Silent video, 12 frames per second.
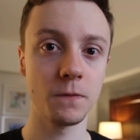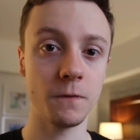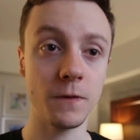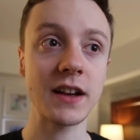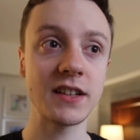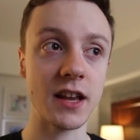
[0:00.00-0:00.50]

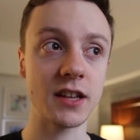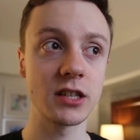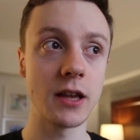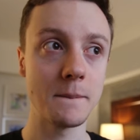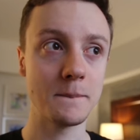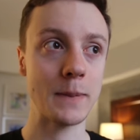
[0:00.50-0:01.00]

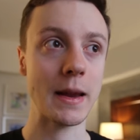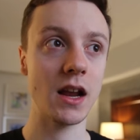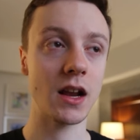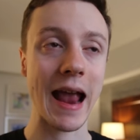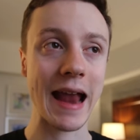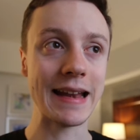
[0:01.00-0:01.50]
Victis,
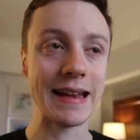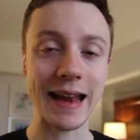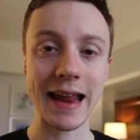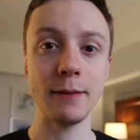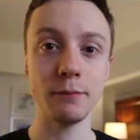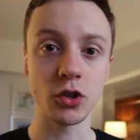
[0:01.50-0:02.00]
being a
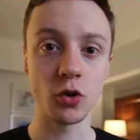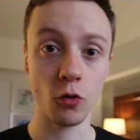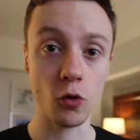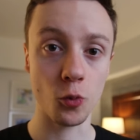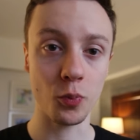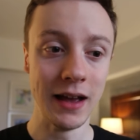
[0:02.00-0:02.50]
named
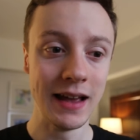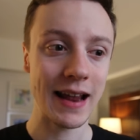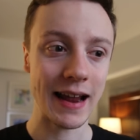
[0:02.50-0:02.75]
group,